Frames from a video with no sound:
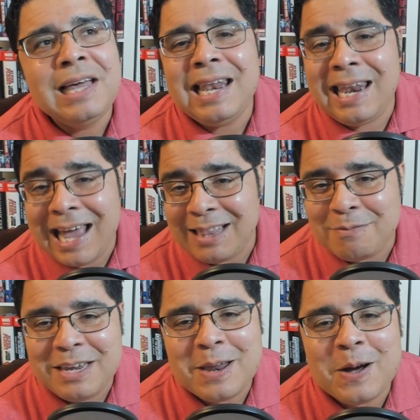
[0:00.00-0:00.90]
Let
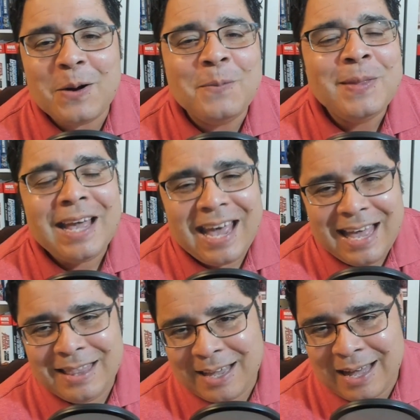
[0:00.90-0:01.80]
me know
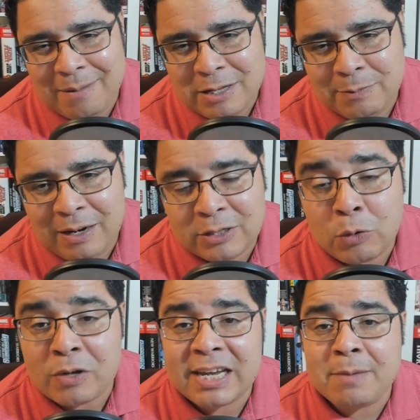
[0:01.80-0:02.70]
in the comments below. So
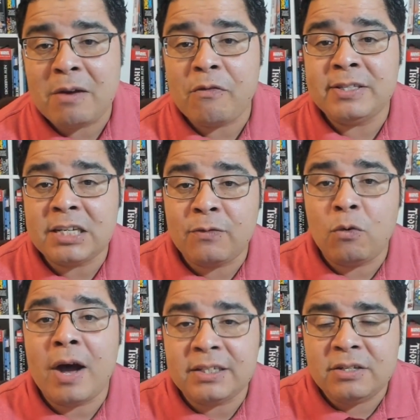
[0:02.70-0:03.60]
once again, my friends, thanks for
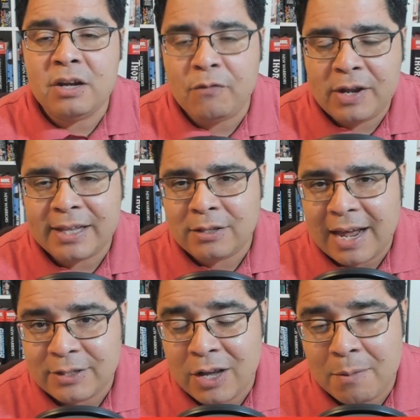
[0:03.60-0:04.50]
watching. Don't forget to
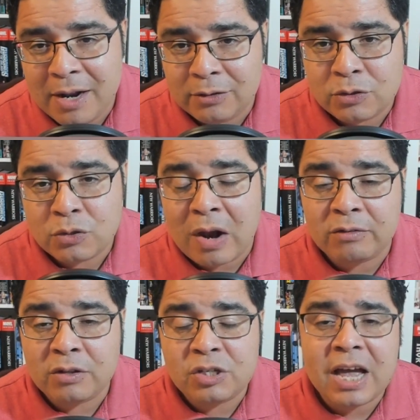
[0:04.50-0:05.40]
like, to comment, and to subscribe to
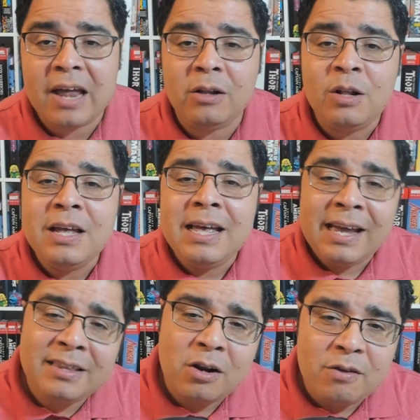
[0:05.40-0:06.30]
the channel.
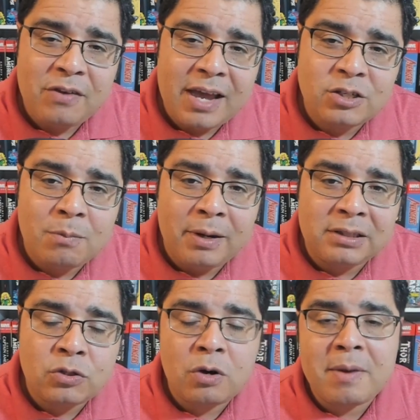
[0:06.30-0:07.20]
Hit the notification button
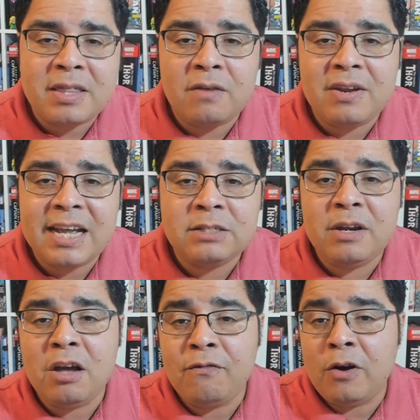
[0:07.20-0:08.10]
to be reminded of the next
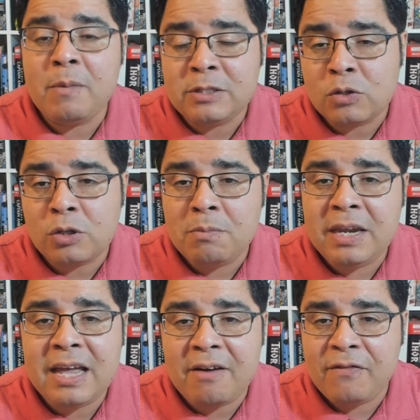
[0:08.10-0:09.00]
video. Follow me on social
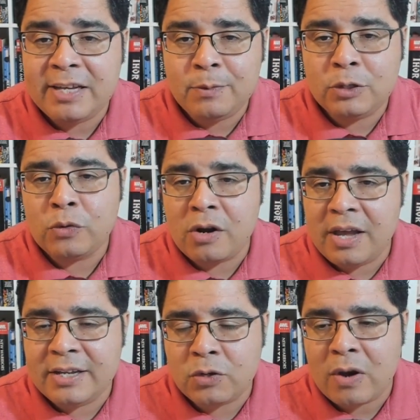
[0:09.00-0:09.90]
media, Facebook, Twitter,
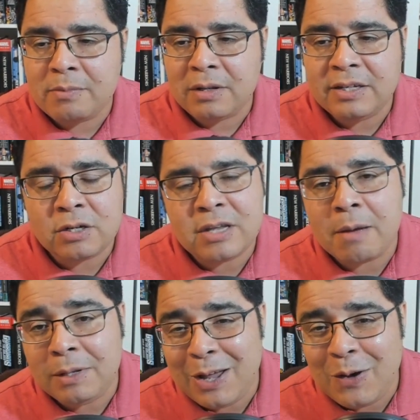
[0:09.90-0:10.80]
Instagram. The links are down
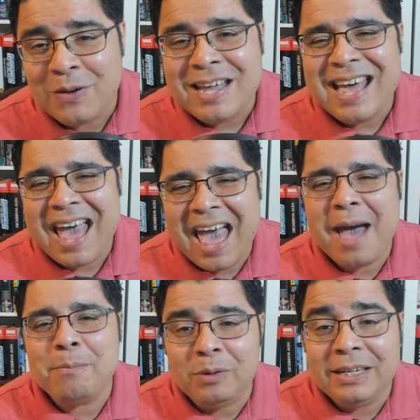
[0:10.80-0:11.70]
below.
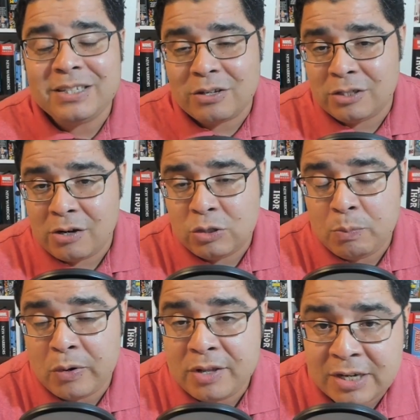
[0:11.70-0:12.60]
And please consider
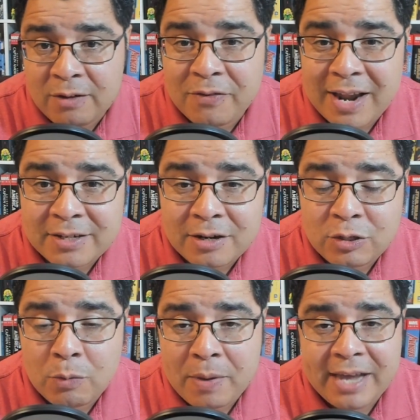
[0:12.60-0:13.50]
supporting the channel financially
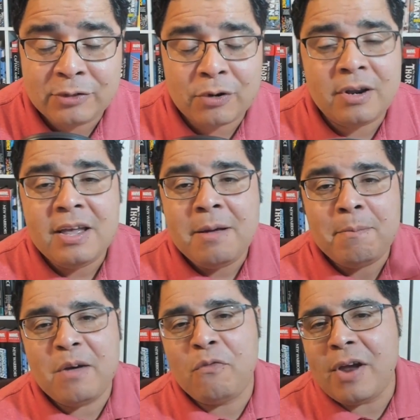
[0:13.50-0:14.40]
through Patreon.
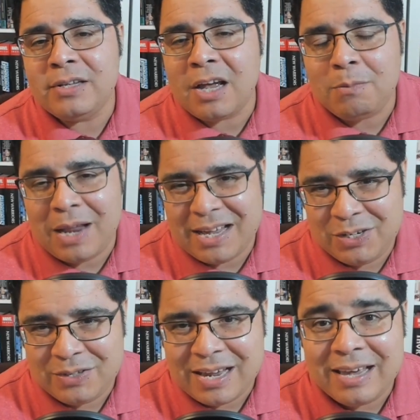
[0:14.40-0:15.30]
My friends, God bless
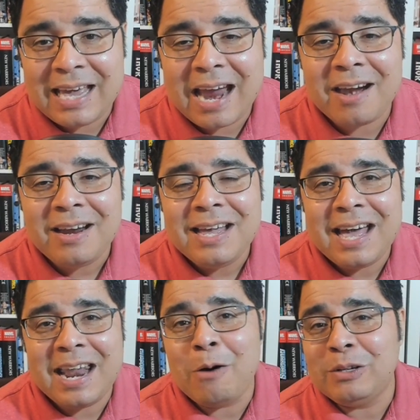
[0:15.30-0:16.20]
you. Take care.
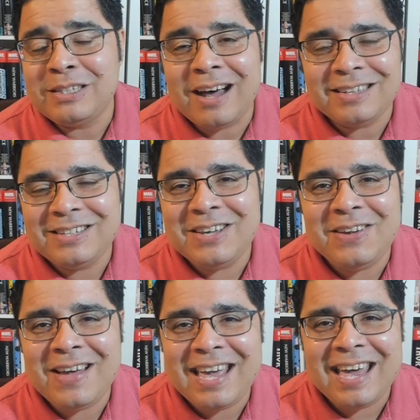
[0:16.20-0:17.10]
And I will talk to
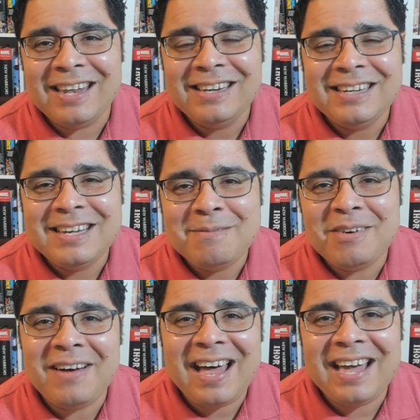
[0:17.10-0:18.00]
you again.
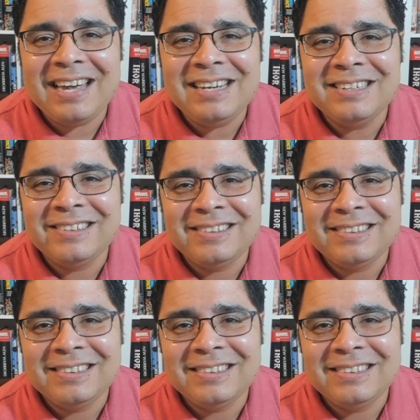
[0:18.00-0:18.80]
Bye-bye.